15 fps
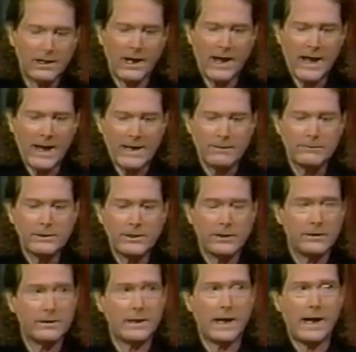time
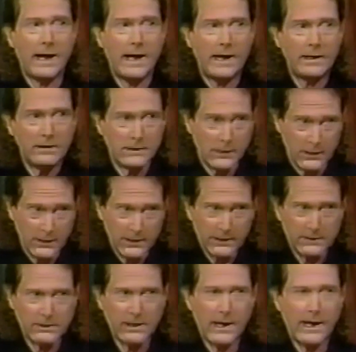to die, a
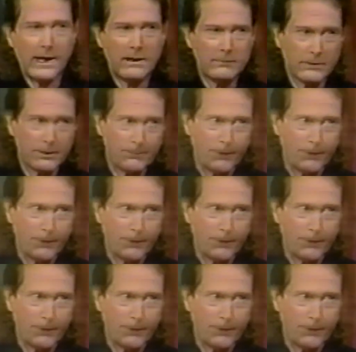time to